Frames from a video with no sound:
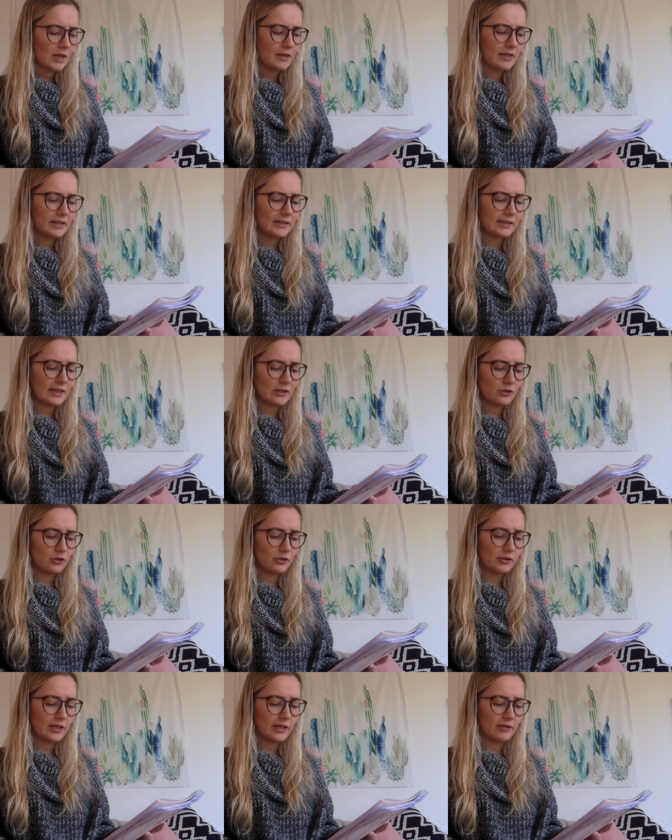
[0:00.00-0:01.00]
And then
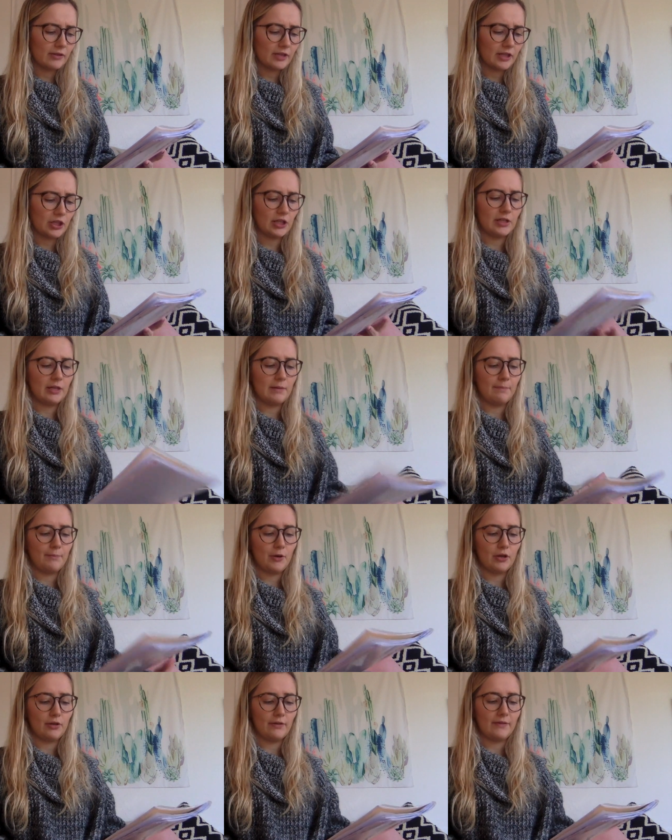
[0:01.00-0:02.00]
Statutory Declaration
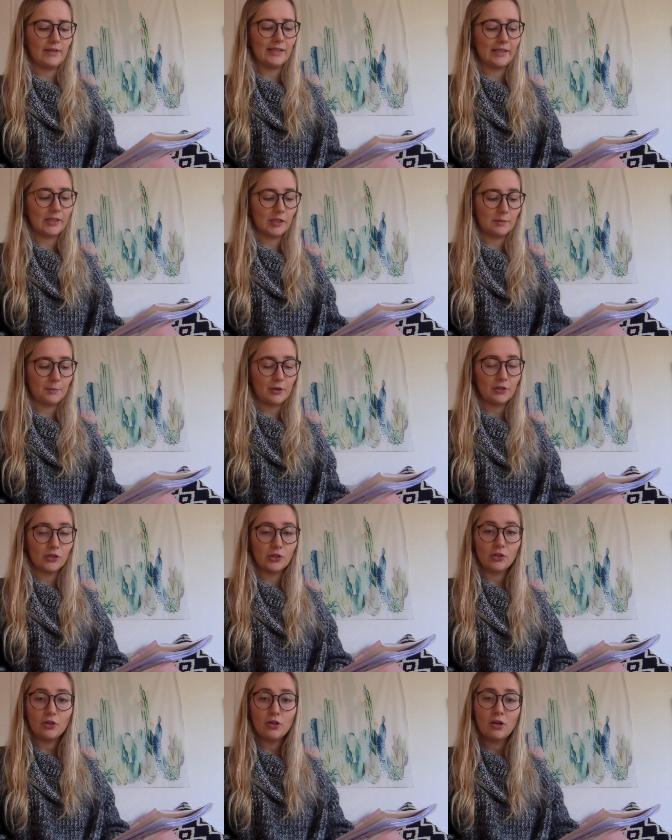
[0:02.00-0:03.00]
Partner Visa
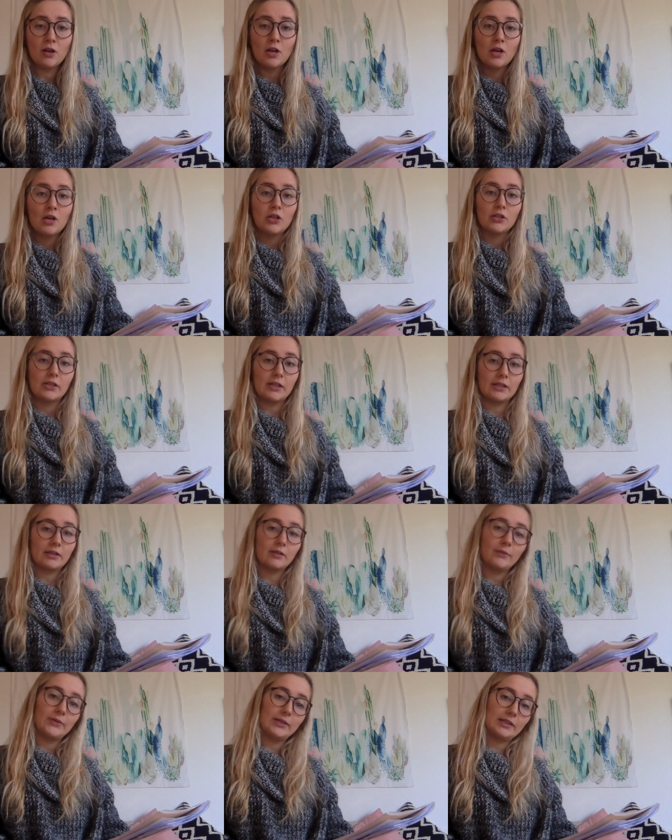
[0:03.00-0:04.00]
Sponsor. So that's
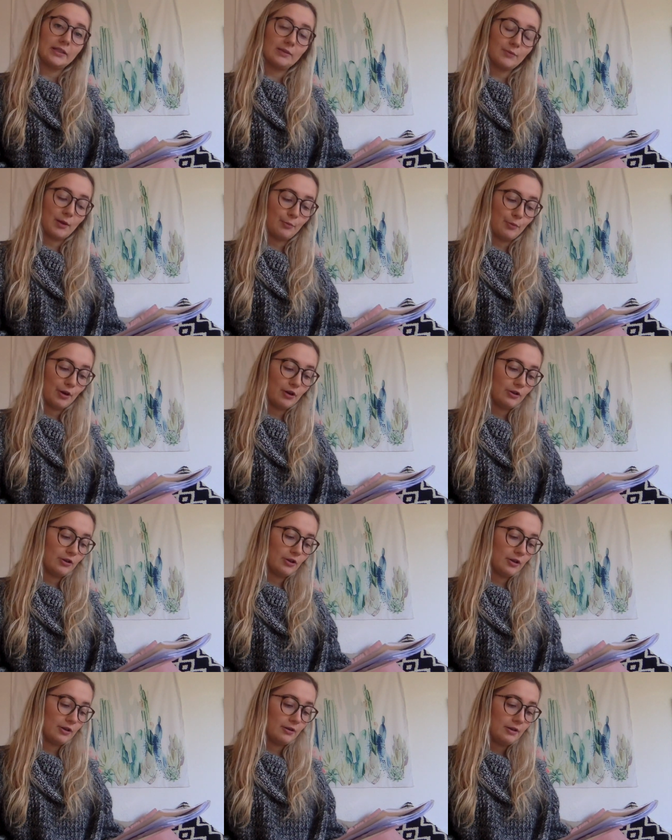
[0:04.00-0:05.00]
obviously my
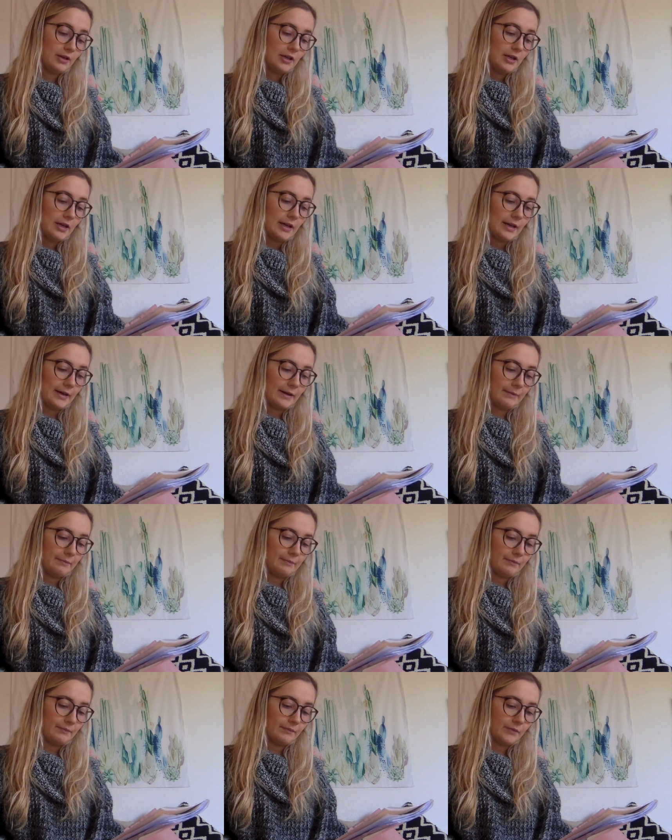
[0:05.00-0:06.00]
partner.
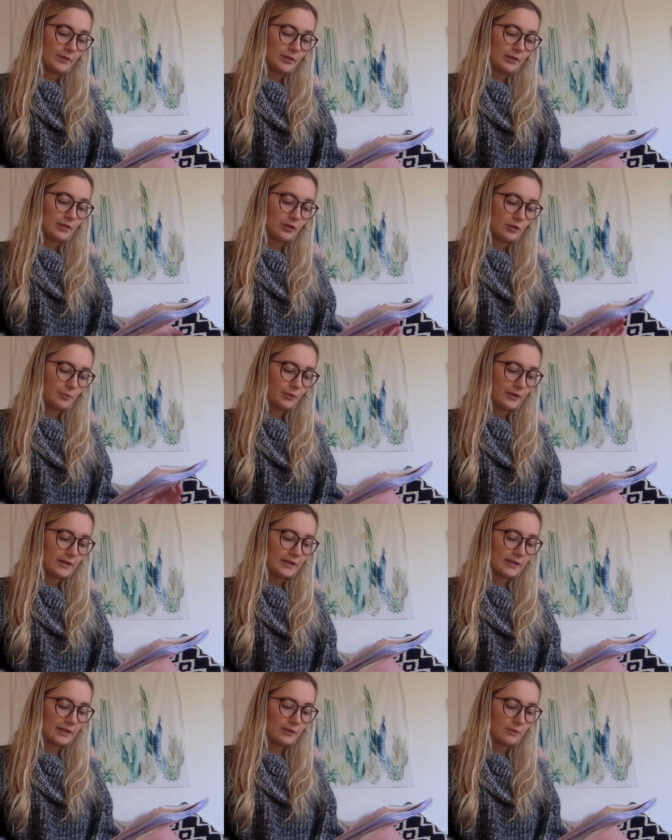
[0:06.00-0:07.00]
Super
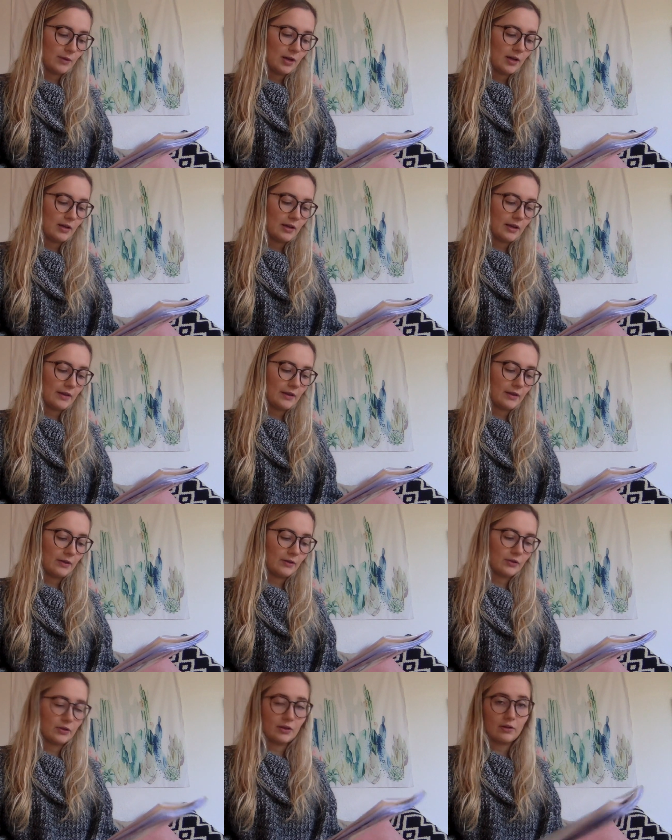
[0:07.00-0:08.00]
easy as well. And then
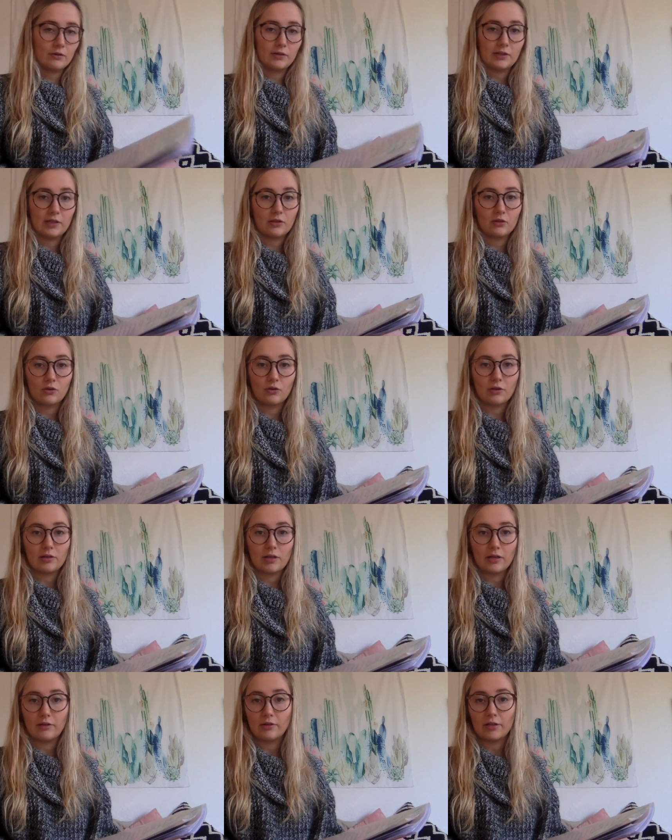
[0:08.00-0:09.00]
there's another statutory
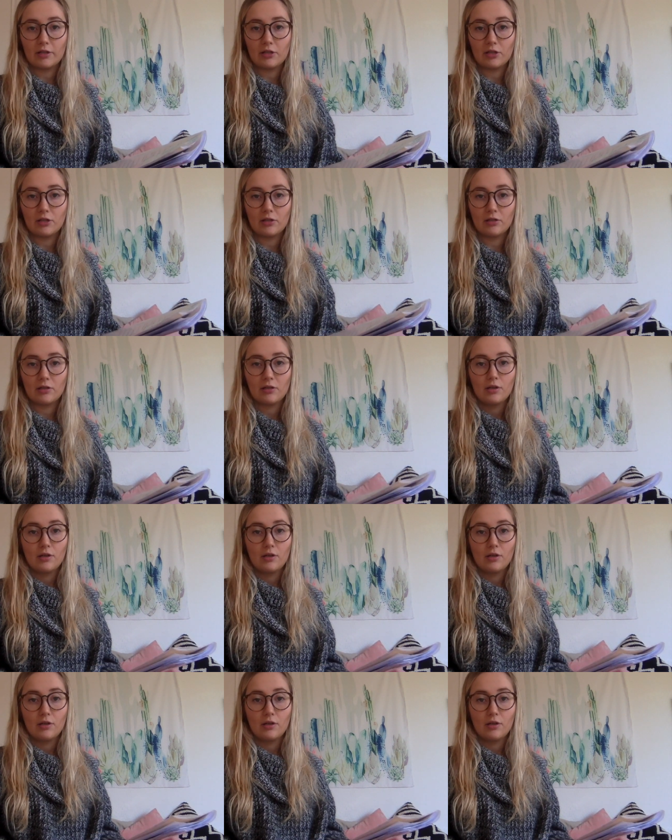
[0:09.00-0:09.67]
declaration.